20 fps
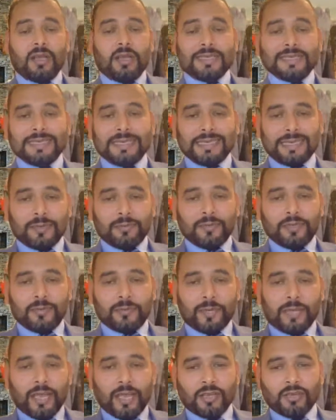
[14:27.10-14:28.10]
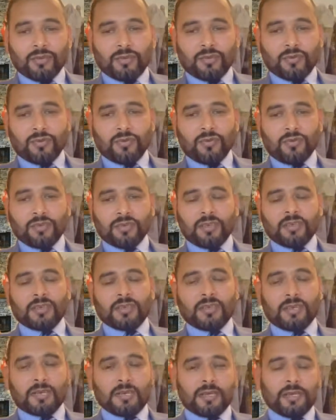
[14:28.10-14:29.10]
set up in immigration rules
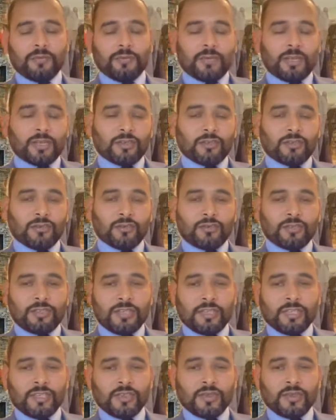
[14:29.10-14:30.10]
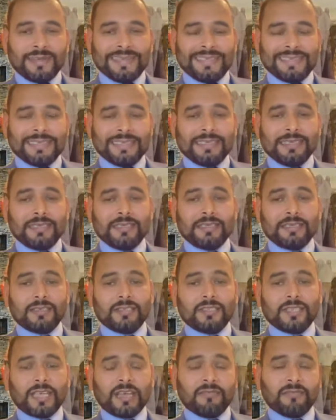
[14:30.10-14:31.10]
under Immigration Rules
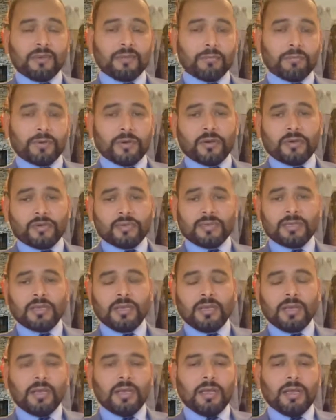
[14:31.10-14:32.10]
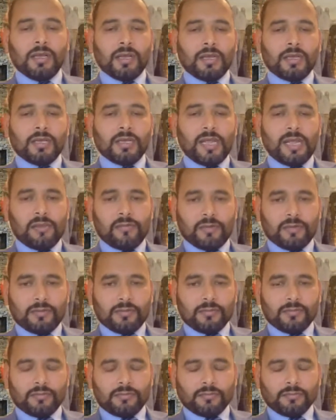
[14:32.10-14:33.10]
327, Part
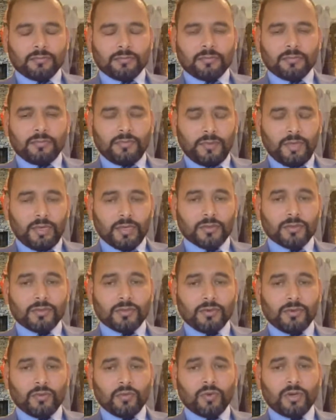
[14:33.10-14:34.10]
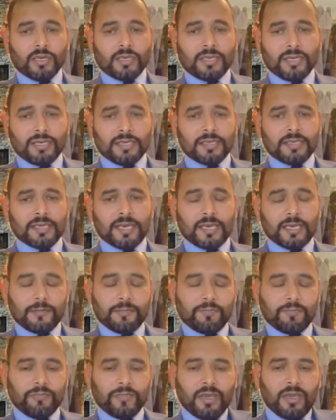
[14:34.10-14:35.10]
11. So what it
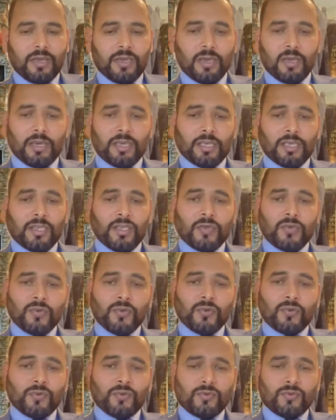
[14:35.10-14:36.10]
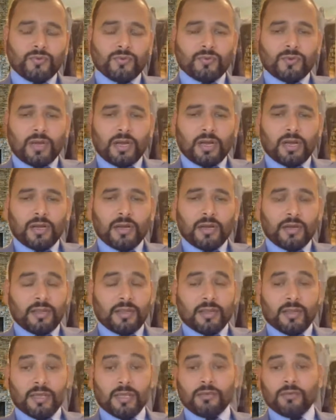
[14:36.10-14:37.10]
say? You are
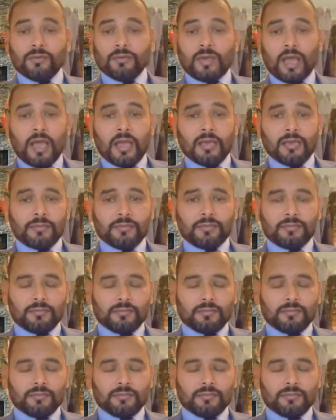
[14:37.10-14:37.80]
in the UK